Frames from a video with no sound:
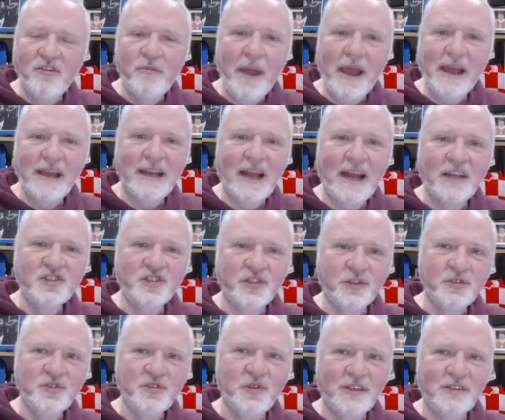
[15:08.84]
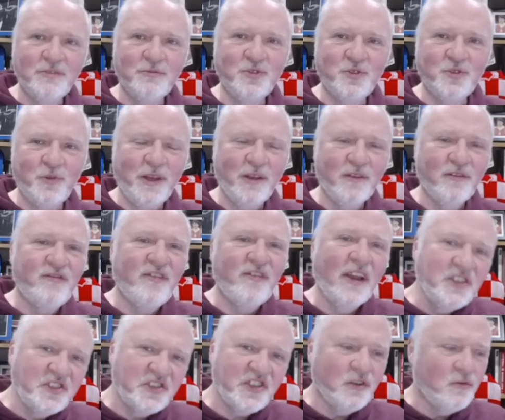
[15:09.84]
with Megan Andrews, who was a real
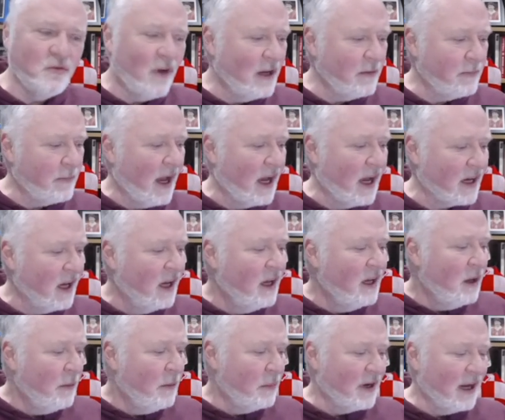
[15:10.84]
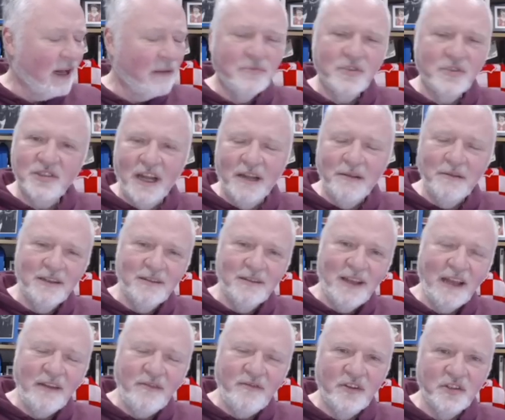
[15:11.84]
feisty right back, but
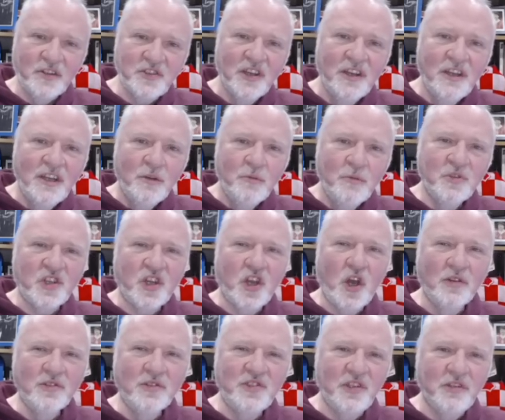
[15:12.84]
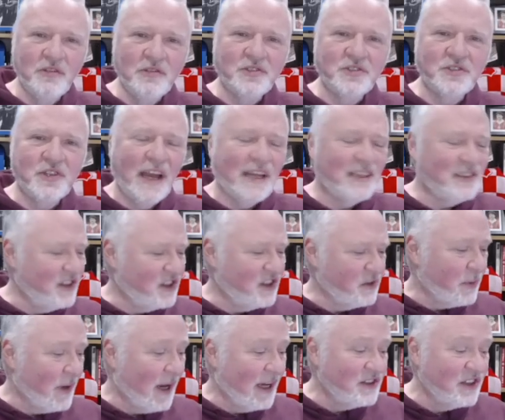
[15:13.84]
Lightfoot was a constant threat. It's
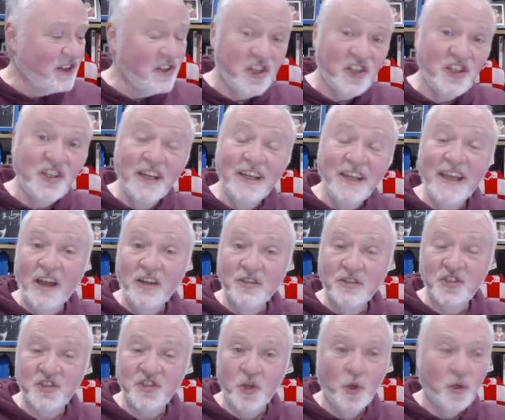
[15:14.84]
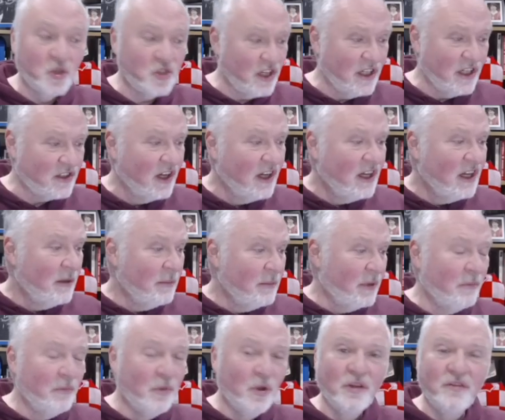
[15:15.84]
surprising she didn't get on the score sheet,
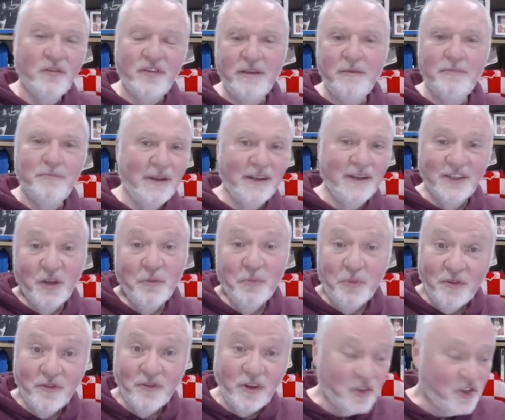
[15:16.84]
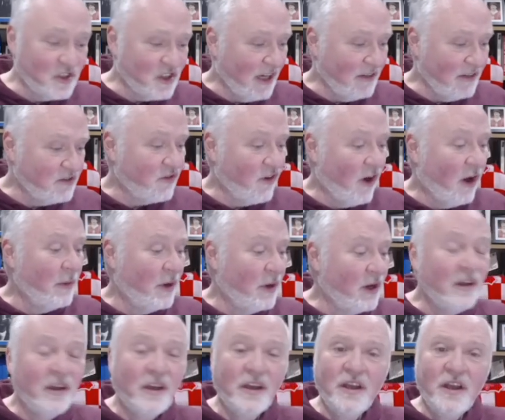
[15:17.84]
but Murphy made a number of good saves from
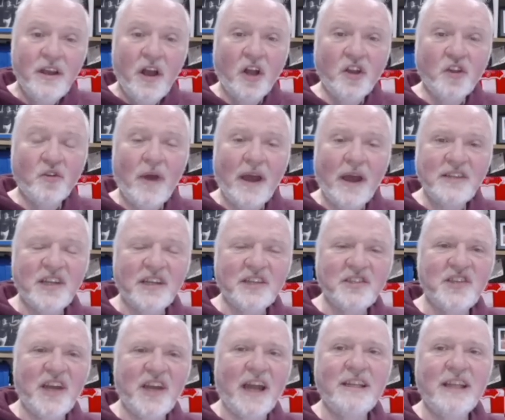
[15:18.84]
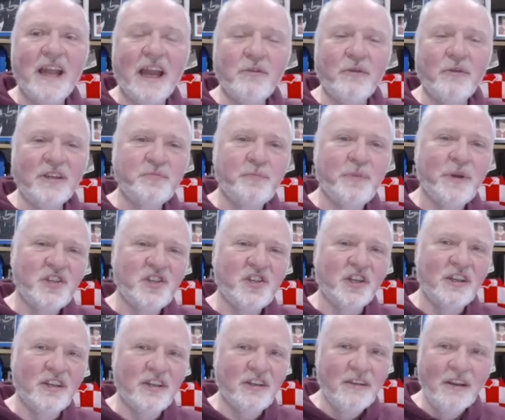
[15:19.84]
her. On the right-hand side, likewise,
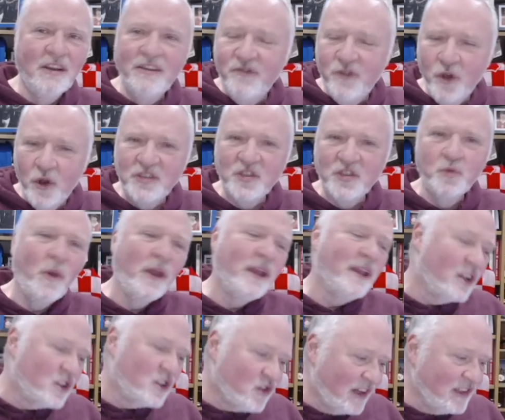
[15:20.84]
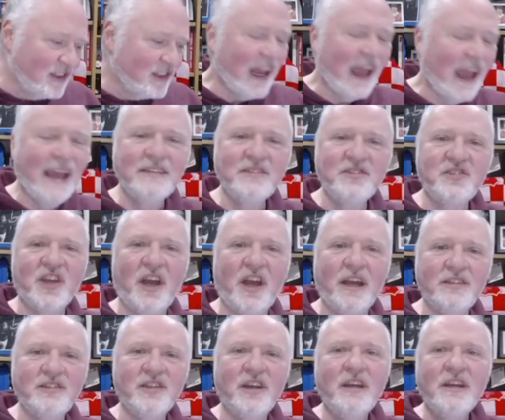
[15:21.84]
Pritchard, inverted winger, trying to get
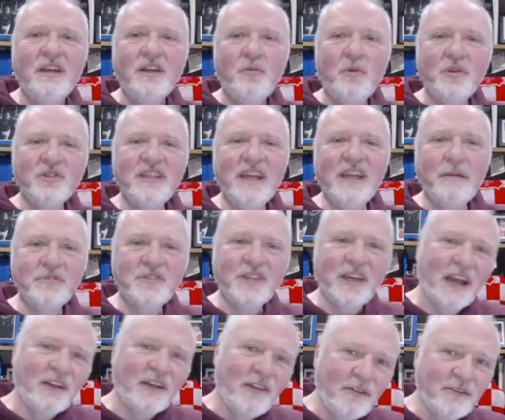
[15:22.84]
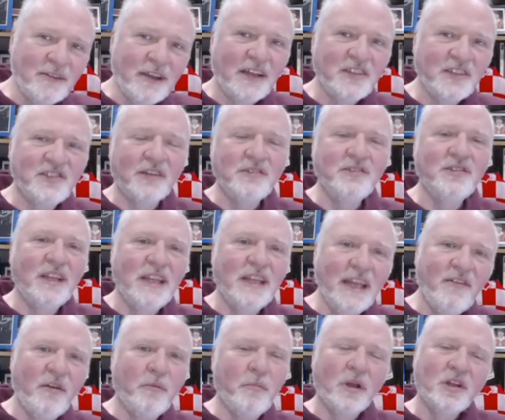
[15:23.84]
inside, wasn't able to get around the outside and
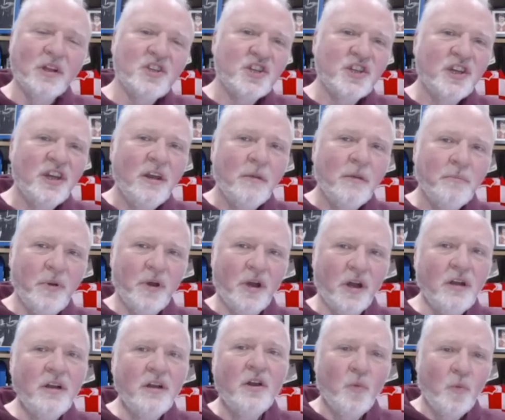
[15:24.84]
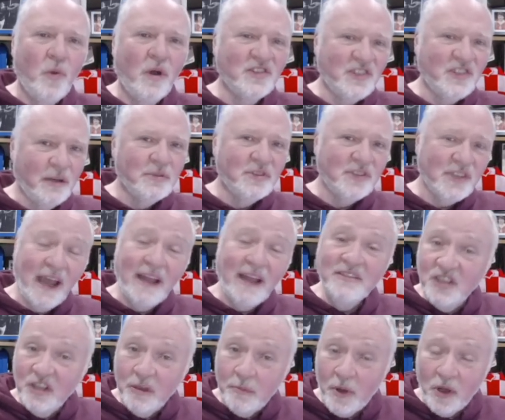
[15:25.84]
deliver much, but was able to get
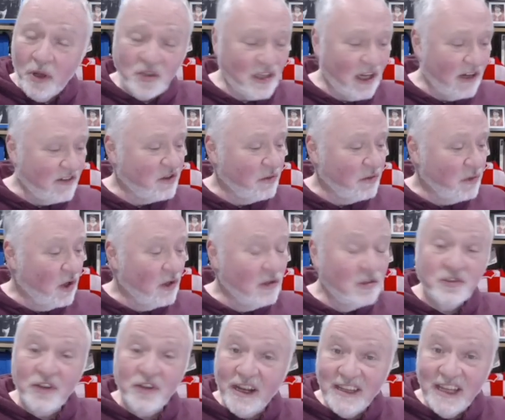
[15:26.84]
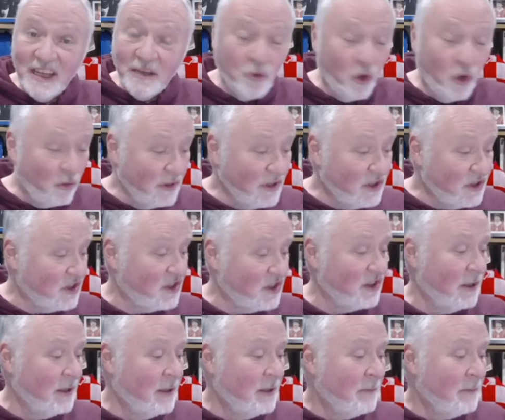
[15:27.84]
into the box to have some good threatening moments.